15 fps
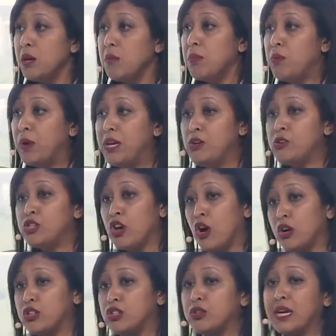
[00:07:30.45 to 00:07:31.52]
But when you
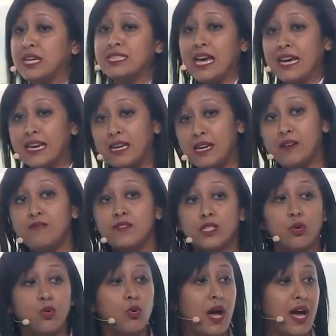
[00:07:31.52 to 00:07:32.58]
talk to executives
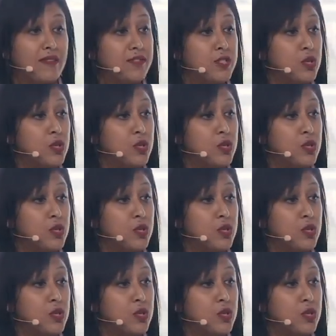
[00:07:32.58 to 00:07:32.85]
who have